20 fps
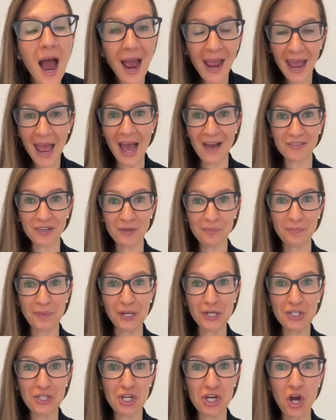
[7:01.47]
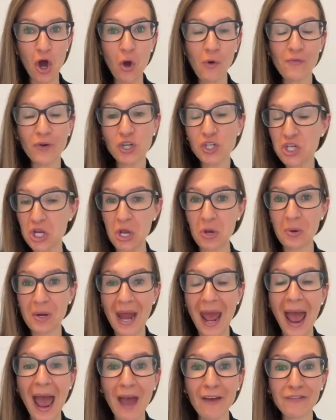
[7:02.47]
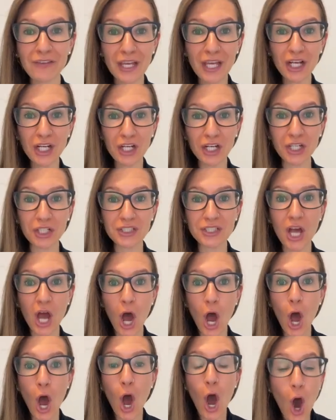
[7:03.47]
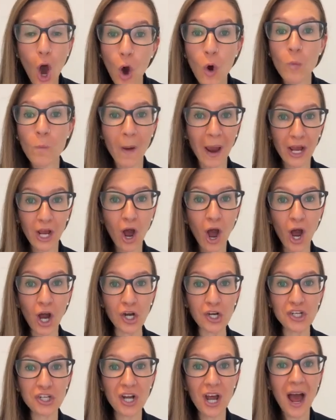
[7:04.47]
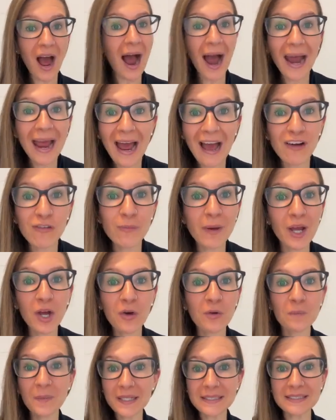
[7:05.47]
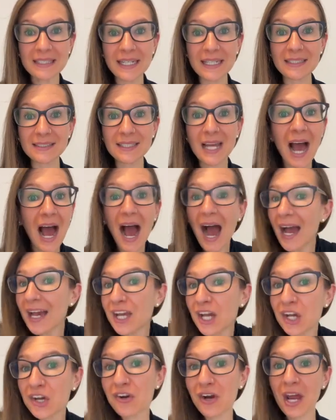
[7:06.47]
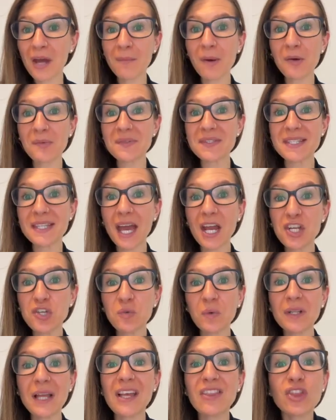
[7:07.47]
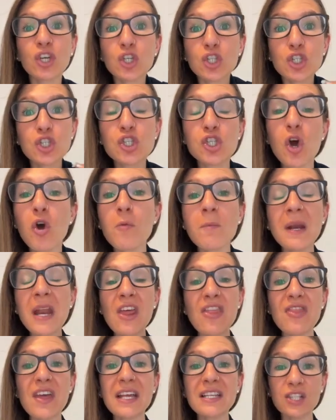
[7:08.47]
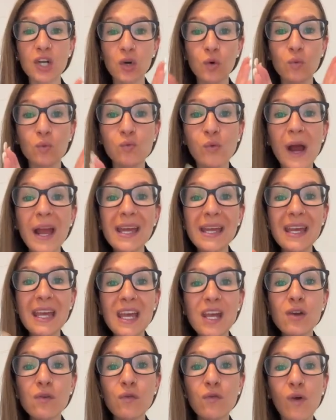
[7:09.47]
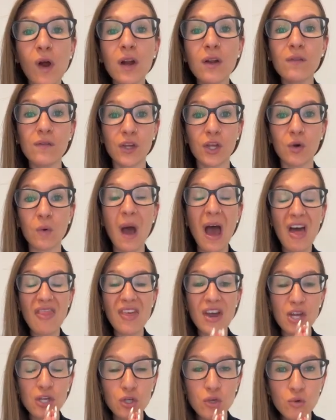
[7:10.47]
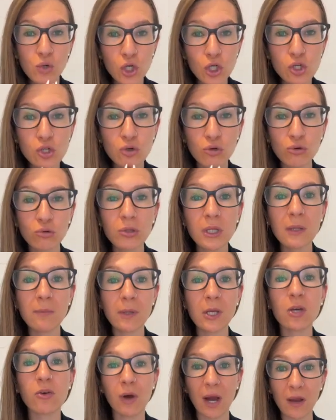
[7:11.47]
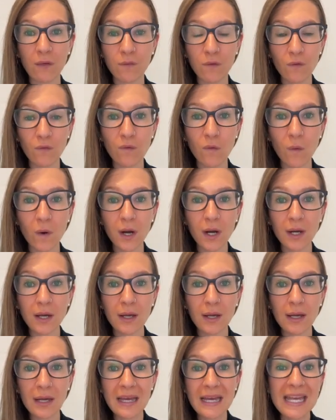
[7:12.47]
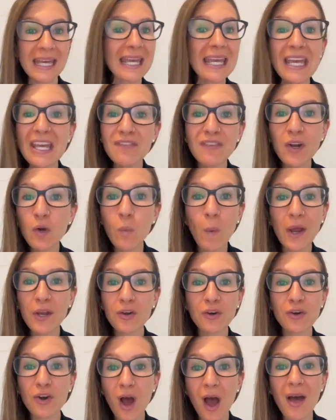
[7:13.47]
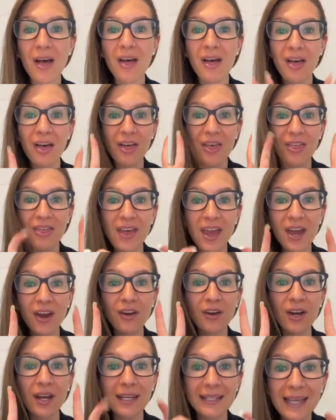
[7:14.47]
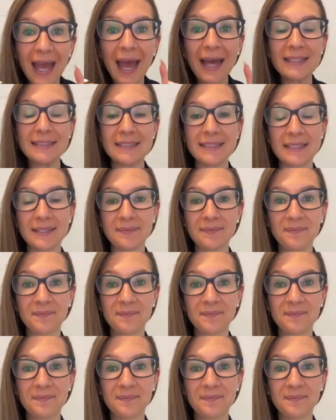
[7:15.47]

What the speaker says: I haven't binged in over 2.5 years. Oh my gosh. I have my own business. I can create my own schedule. Like there's so many things that are right in front of you that you can truly be grateful for, even when you're not there yet.